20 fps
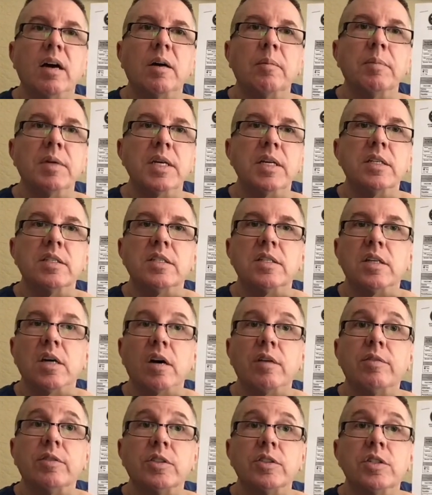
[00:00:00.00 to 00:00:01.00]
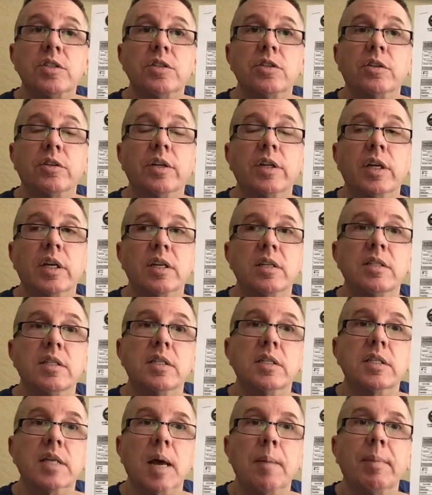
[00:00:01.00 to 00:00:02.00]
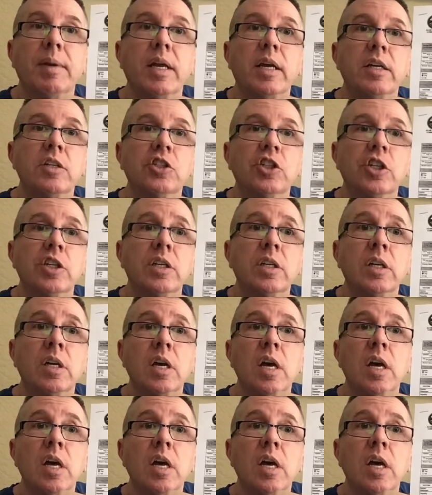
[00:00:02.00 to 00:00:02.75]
he discovers during his examination,